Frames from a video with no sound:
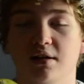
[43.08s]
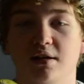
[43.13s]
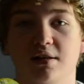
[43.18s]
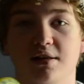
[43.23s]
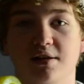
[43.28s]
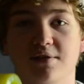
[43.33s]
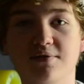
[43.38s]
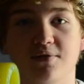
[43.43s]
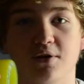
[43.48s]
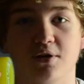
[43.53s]

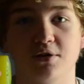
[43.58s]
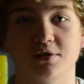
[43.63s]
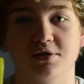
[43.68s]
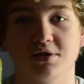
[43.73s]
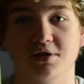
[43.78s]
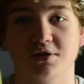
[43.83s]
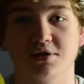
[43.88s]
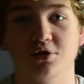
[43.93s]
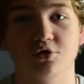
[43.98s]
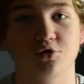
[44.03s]
The
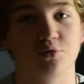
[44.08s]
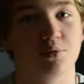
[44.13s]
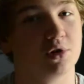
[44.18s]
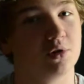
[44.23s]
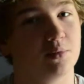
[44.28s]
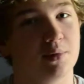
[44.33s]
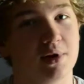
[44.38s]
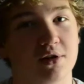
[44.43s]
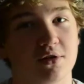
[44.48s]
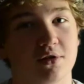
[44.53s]
first 2
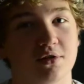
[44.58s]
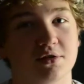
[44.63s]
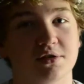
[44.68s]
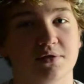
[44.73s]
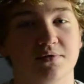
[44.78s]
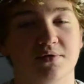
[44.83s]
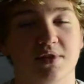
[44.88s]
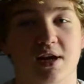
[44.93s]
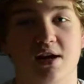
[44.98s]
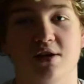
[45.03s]
millimeters
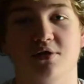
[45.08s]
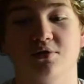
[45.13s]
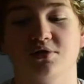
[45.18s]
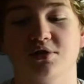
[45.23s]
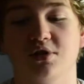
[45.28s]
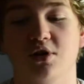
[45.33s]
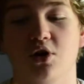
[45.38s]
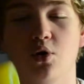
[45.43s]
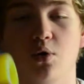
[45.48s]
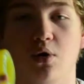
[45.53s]
of thane or
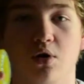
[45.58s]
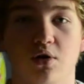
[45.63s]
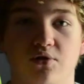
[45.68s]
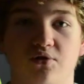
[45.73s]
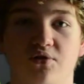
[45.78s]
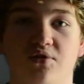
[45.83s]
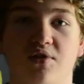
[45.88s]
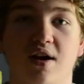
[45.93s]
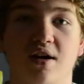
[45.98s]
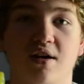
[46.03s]
so are
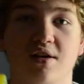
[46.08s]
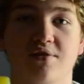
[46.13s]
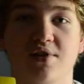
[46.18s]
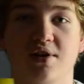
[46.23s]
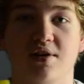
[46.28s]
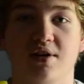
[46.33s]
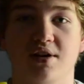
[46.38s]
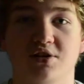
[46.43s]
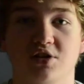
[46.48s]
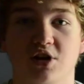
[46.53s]
very,
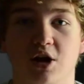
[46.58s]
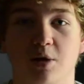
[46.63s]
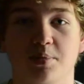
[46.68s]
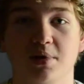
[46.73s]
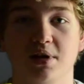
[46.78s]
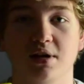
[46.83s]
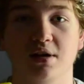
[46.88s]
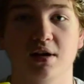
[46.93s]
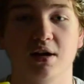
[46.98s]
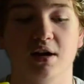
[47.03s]
very
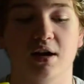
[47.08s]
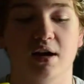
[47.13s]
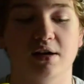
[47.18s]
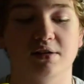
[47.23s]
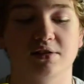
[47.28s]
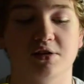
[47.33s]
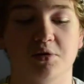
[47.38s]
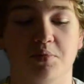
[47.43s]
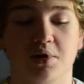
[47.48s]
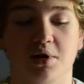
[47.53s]
choppy
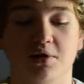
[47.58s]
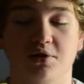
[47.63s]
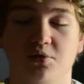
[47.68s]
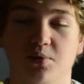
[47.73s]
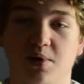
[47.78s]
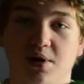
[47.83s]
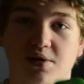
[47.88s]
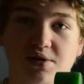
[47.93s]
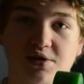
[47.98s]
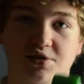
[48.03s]
as compared
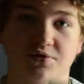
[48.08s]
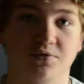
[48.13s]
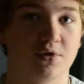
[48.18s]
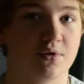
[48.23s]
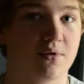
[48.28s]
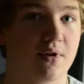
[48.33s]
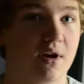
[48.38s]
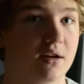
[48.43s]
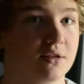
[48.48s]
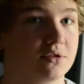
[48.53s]
to where these
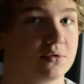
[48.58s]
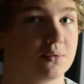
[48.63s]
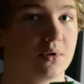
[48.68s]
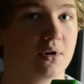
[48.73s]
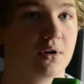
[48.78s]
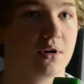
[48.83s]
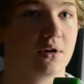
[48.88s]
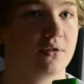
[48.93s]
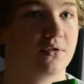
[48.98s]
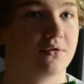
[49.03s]
freerides
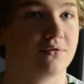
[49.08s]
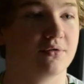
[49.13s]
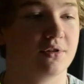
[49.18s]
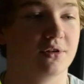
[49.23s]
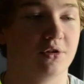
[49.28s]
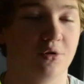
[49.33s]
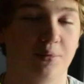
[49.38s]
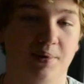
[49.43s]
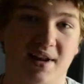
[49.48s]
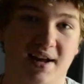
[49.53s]
were a
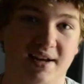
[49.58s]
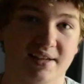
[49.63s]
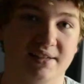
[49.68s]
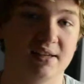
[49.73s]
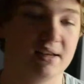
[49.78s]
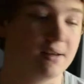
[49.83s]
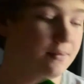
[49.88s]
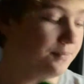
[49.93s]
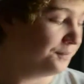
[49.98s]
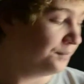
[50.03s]
little bit
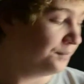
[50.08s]
icy.